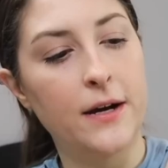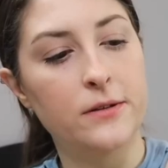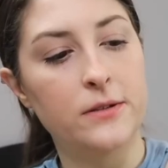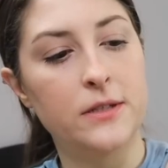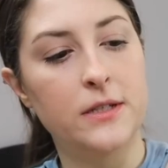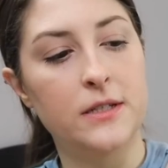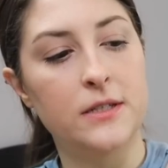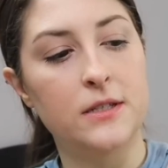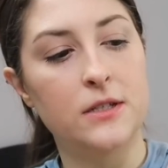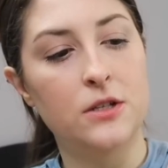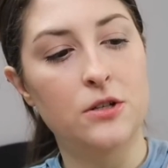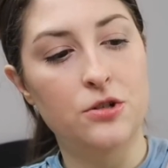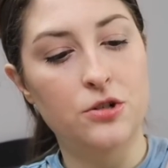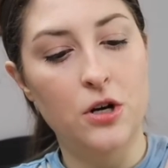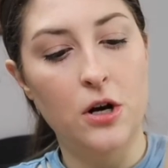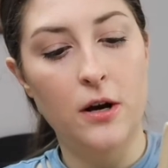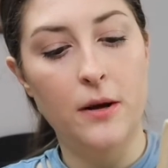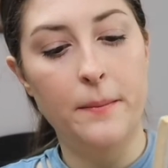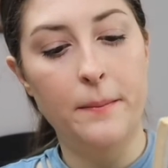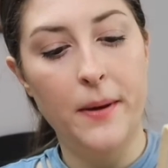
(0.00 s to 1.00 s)
houses to
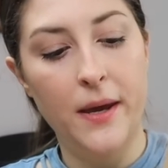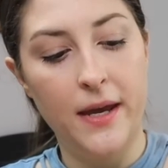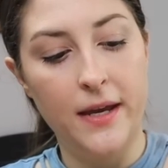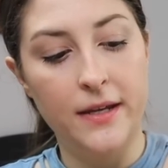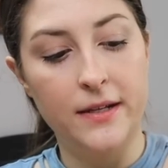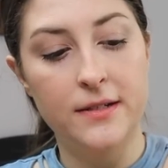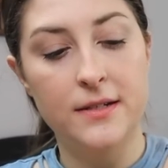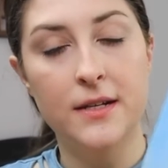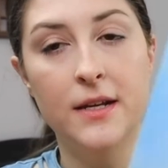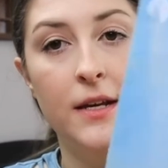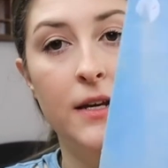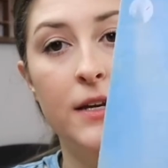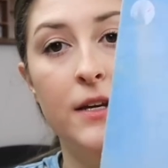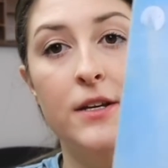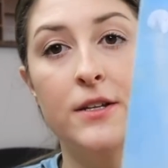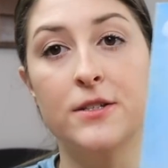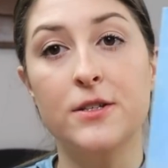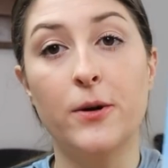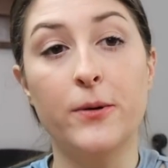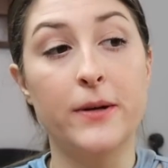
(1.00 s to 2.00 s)
draw and paint.
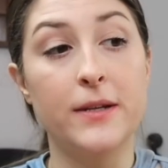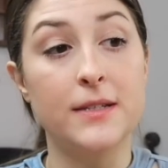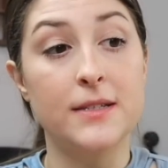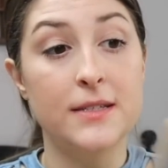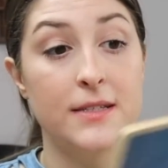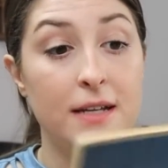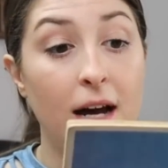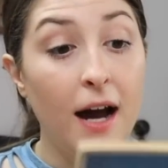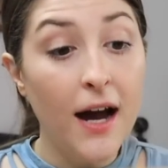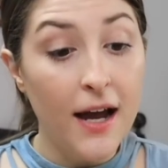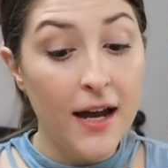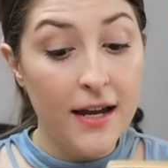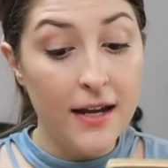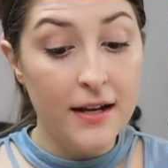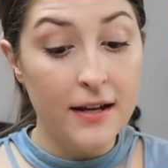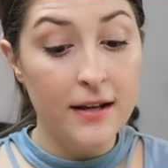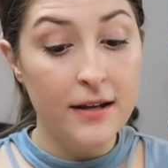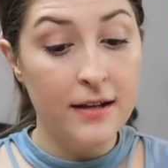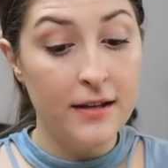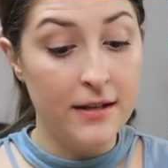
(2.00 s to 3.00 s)
So
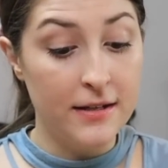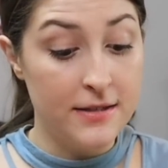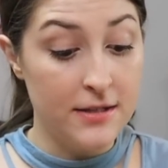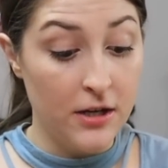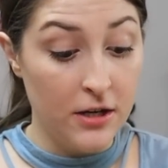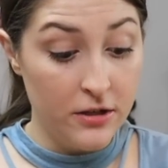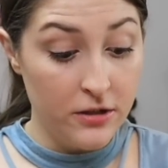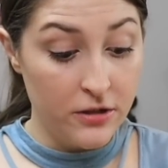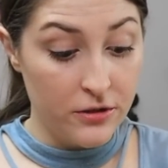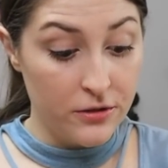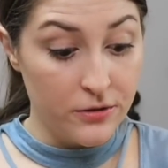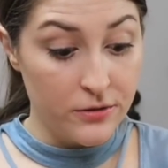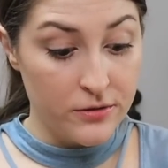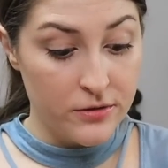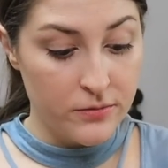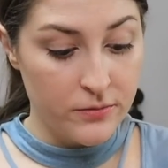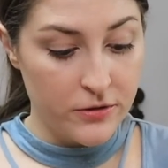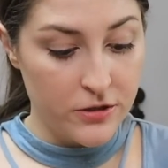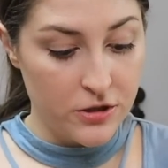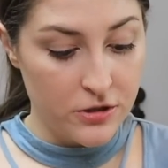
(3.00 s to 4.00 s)
inside, it's
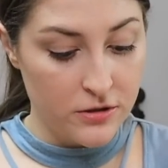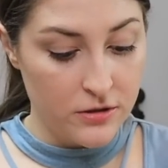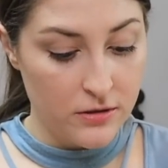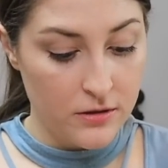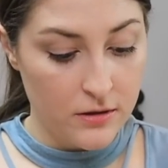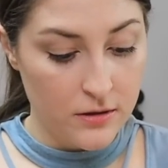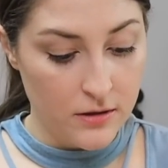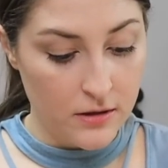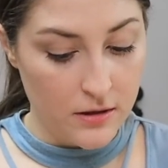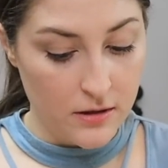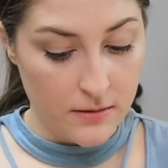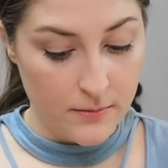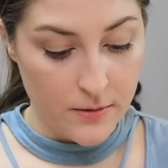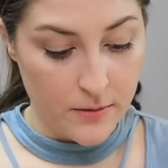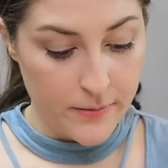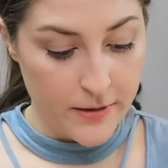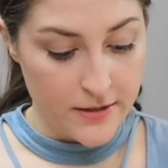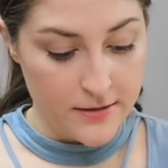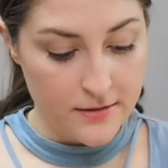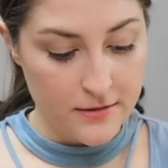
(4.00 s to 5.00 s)
unused, which is
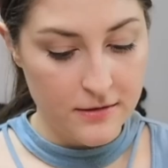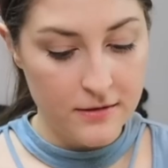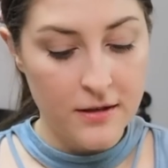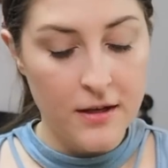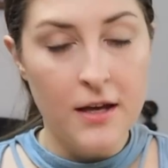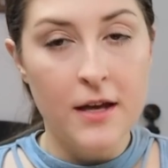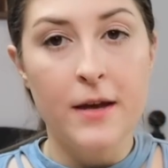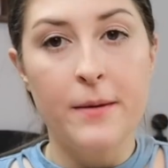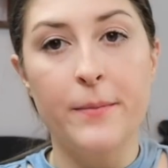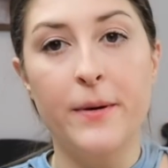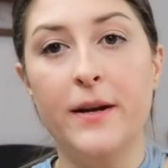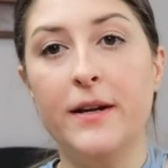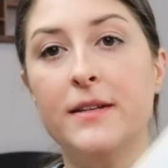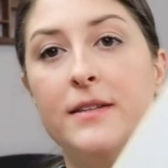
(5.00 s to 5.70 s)
amazing. But